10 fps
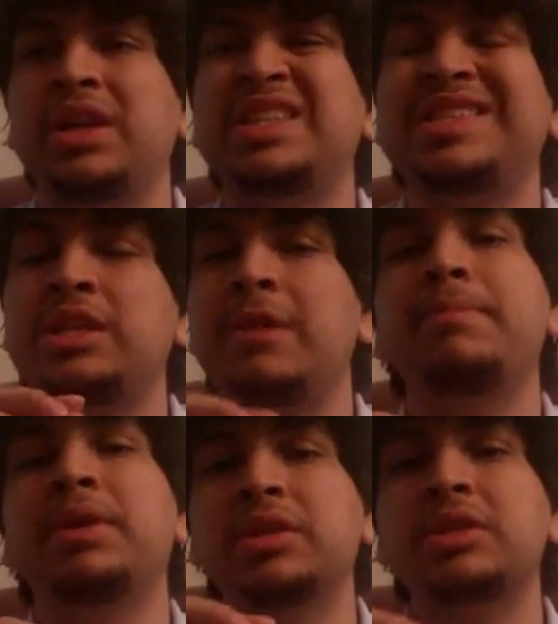like
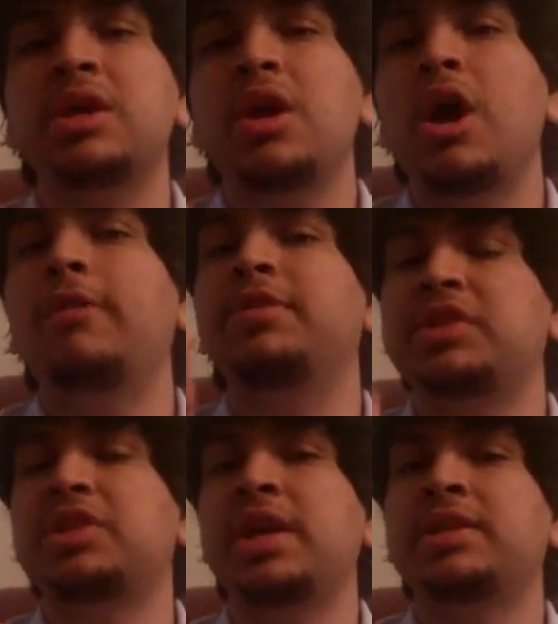snippets of the
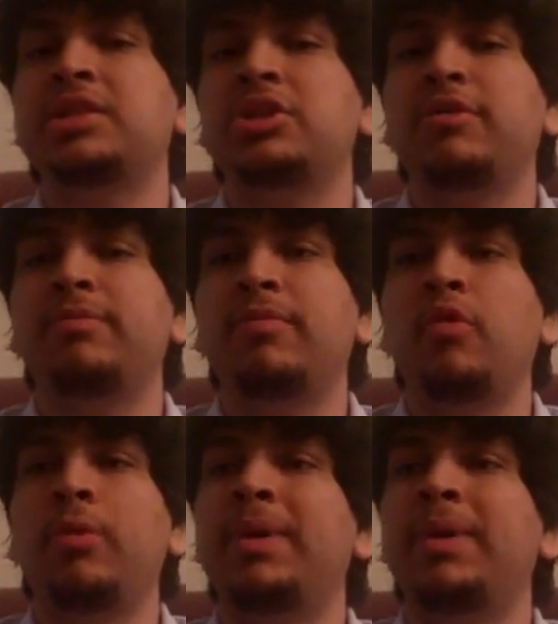Saiyan stuff before,